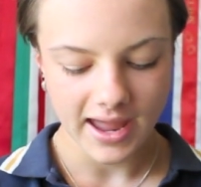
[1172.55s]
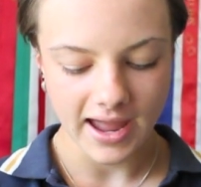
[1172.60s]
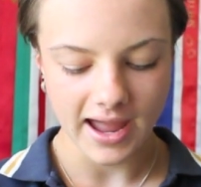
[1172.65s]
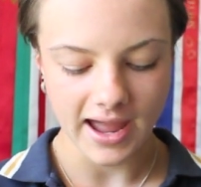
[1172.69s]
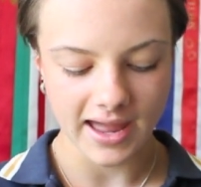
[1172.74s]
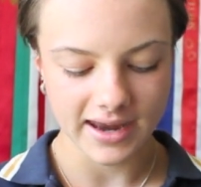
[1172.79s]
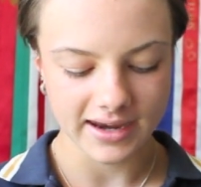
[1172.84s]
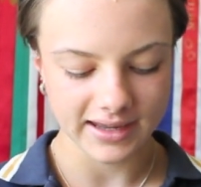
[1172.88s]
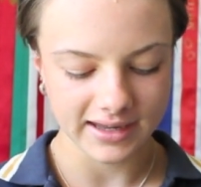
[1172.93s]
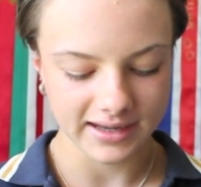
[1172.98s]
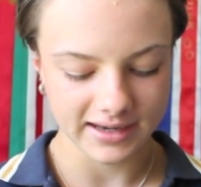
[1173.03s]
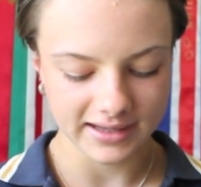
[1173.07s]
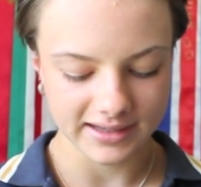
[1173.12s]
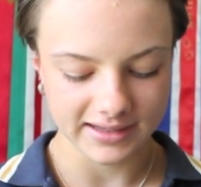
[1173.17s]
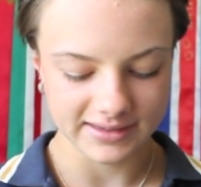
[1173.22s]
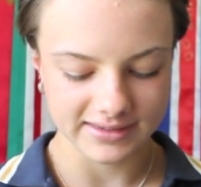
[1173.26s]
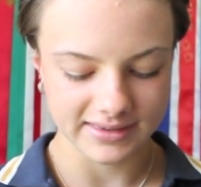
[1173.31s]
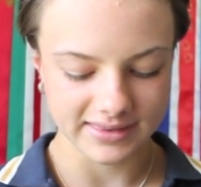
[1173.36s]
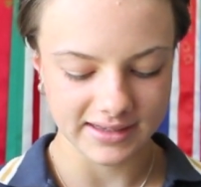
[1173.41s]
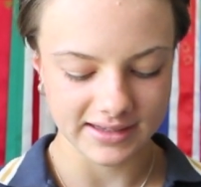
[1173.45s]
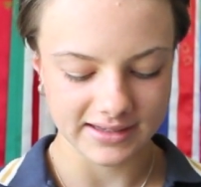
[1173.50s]
And it
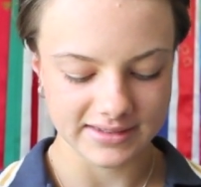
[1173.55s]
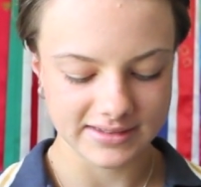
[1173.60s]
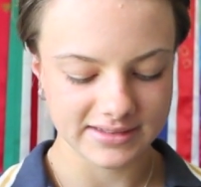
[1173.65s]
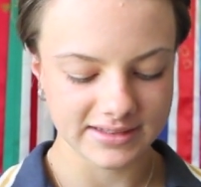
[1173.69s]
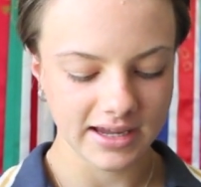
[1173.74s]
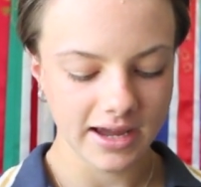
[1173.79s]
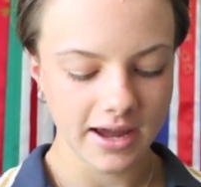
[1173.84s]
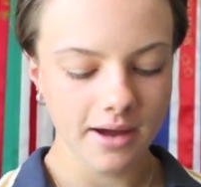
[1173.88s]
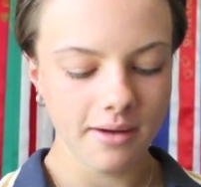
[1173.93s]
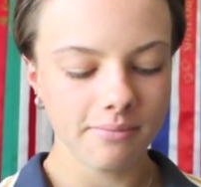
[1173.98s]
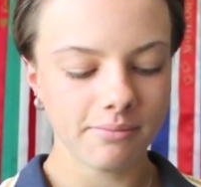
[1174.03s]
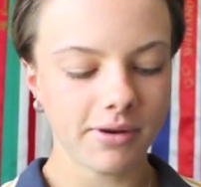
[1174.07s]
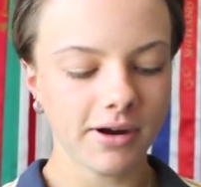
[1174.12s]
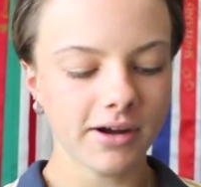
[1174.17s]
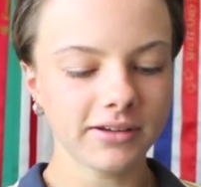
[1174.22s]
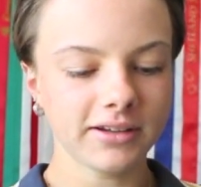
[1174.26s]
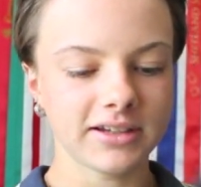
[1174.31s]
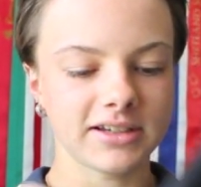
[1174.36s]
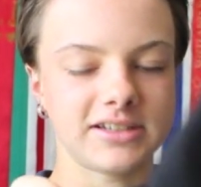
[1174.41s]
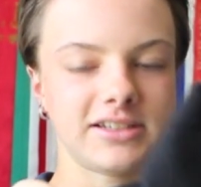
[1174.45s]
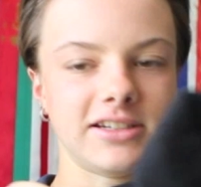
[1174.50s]
is this
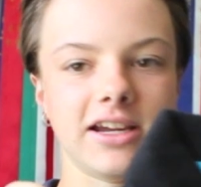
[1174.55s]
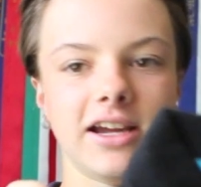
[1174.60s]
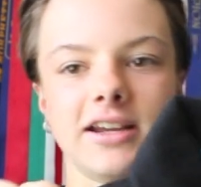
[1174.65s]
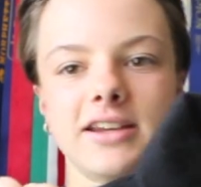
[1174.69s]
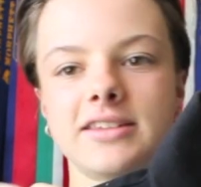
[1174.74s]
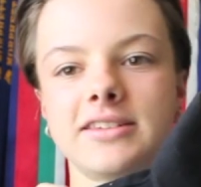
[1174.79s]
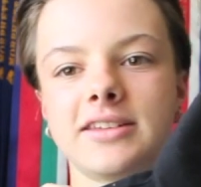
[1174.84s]
polo shirt.